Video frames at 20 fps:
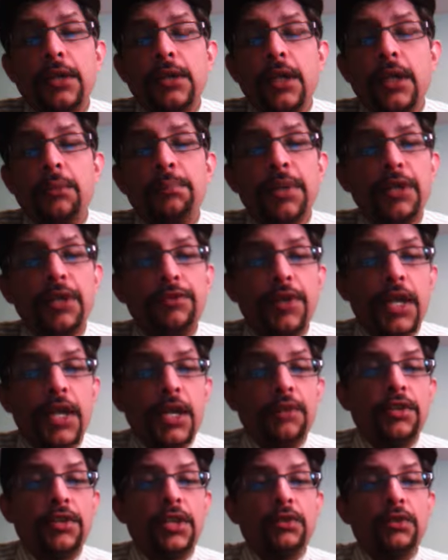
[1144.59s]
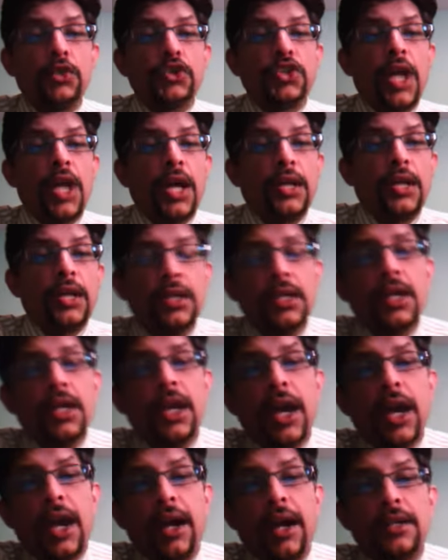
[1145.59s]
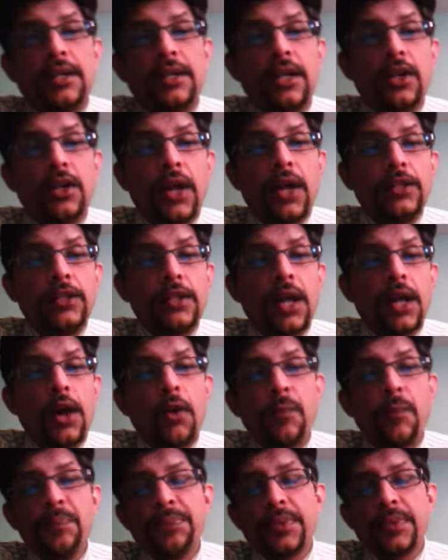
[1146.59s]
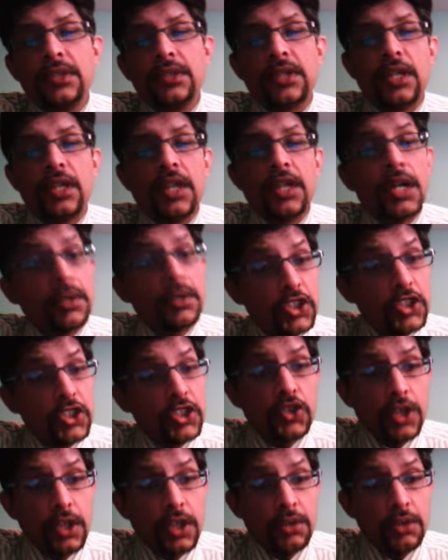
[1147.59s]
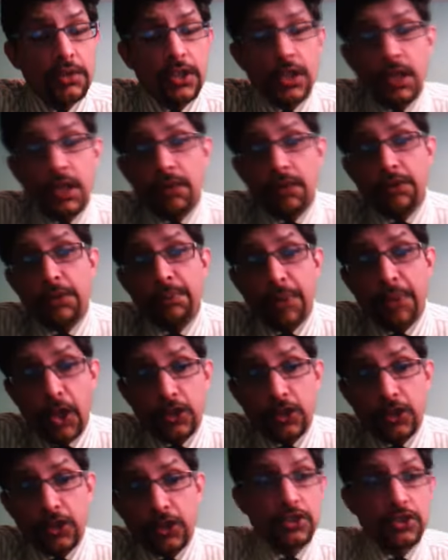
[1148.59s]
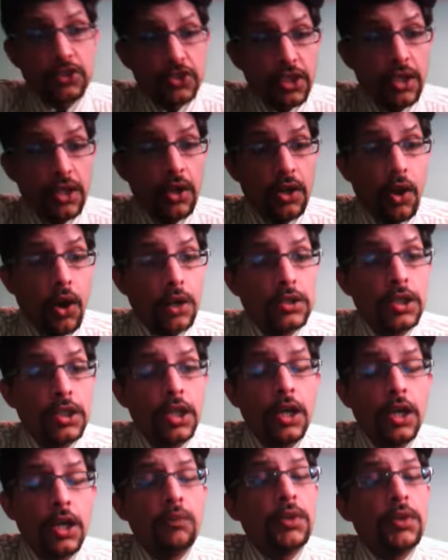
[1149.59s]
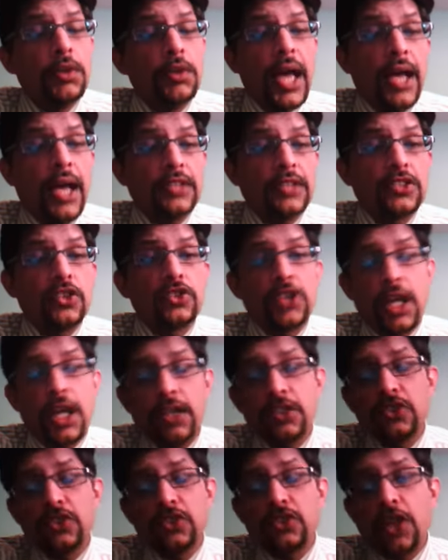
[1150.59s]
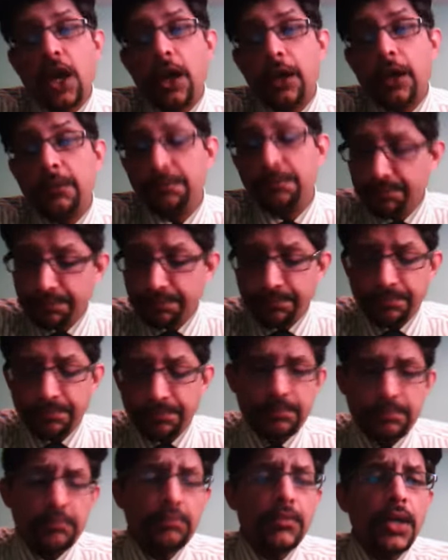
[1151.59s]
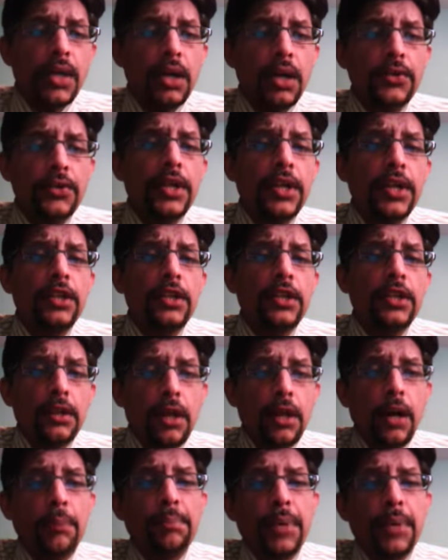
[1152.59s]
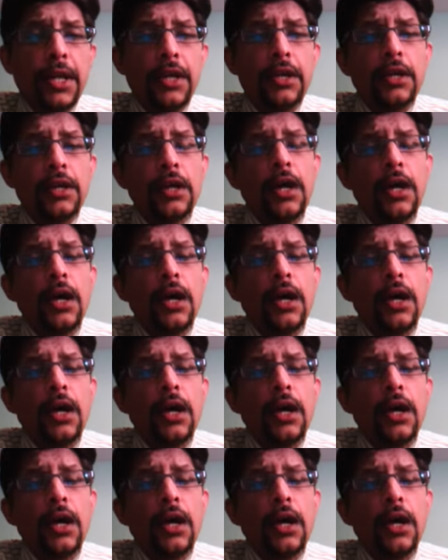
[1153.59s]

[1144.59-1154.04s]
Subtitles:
a brief recovery was done, and right now the recovery process is still on. With Asghar Khanikzai really playing